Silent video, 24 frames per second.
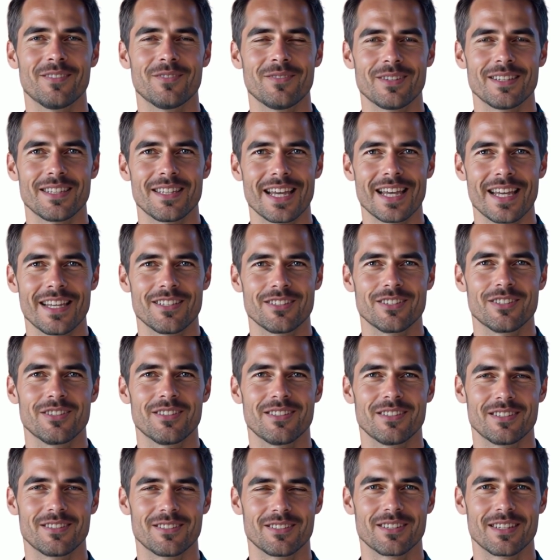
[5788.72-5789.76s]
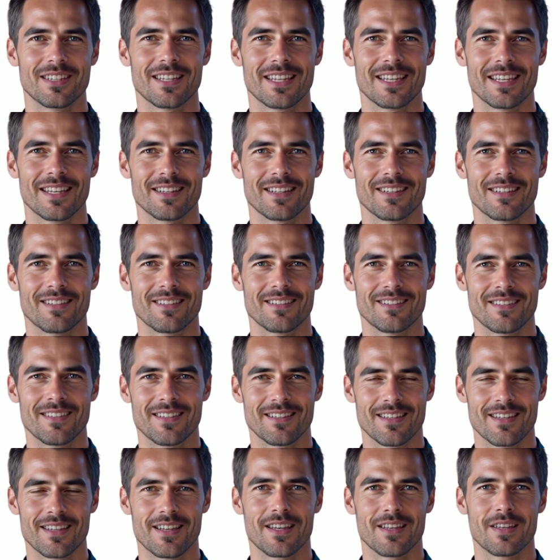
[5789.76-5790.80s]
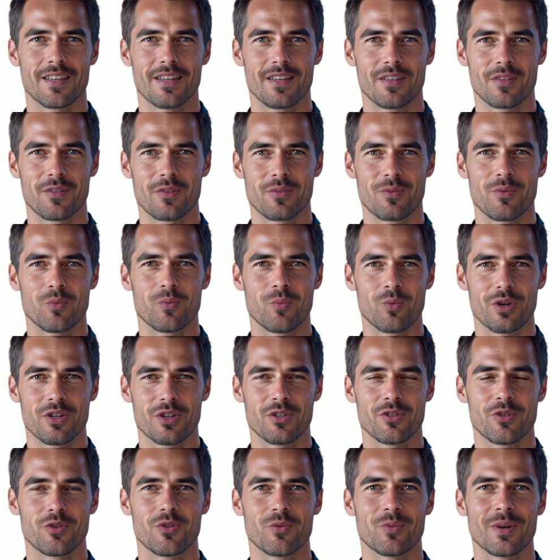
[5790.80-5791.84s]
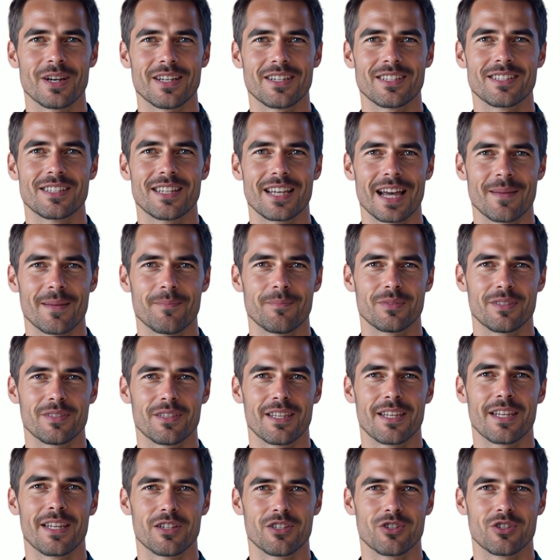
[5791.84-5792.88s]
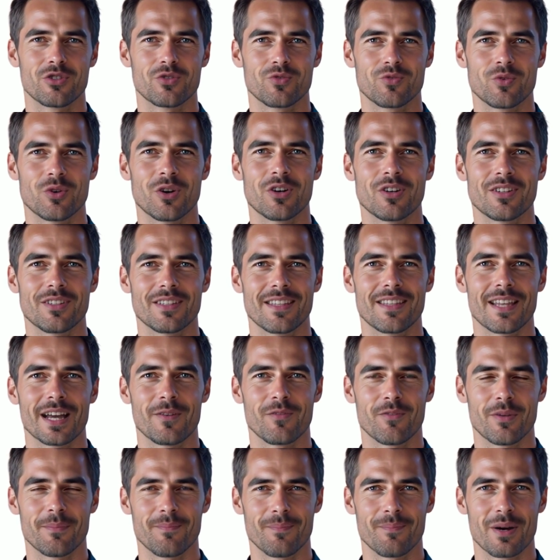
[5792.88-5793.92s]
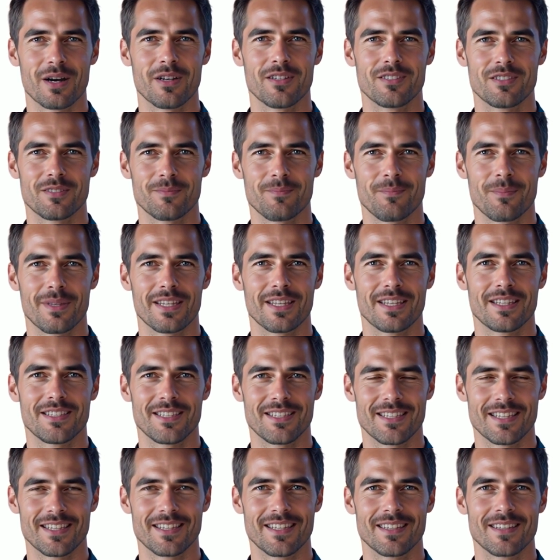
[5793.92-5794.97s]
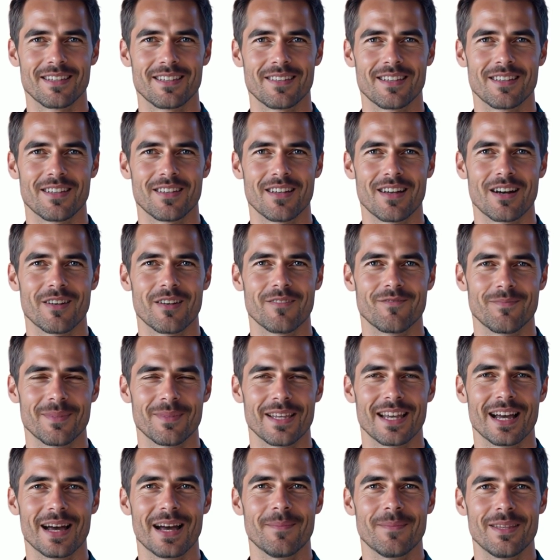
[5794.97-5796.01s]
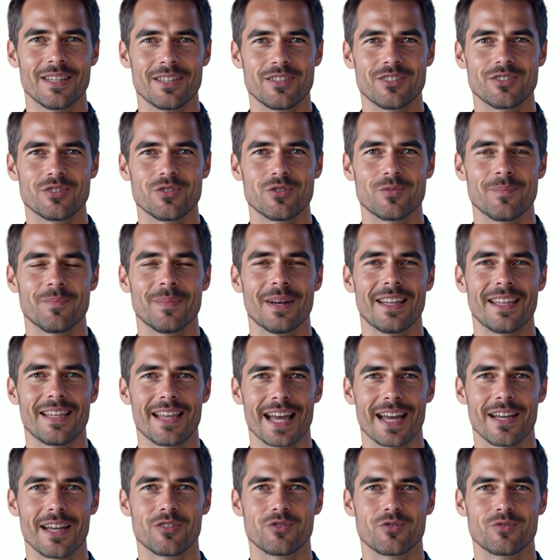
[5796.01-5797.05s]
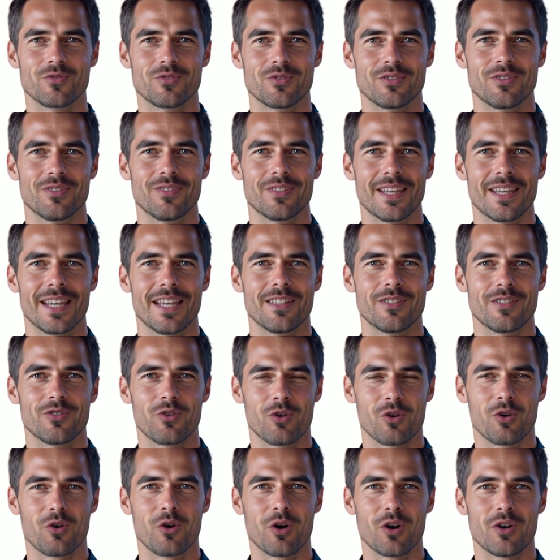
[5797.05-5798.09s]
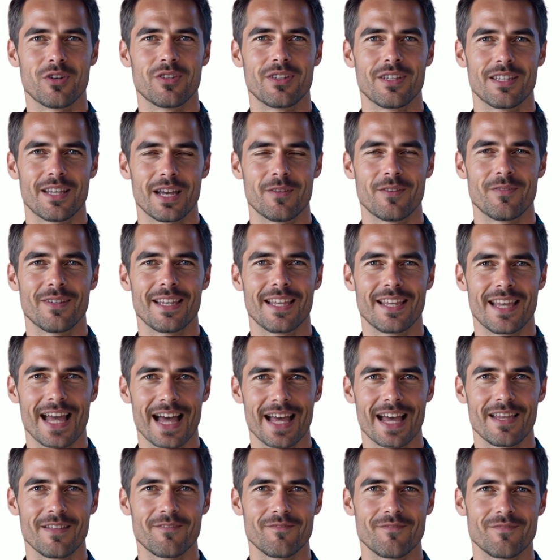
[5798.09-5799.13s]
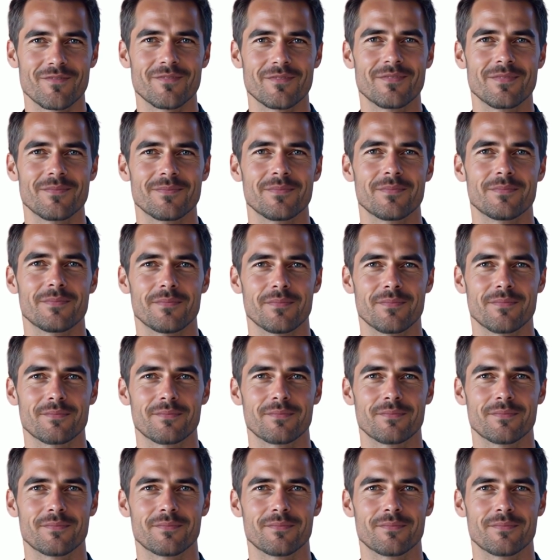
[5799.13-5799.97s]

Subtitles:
The invitation is clear. Will you accept the extraordinary possibility of becoming supernatural in your ordinary life?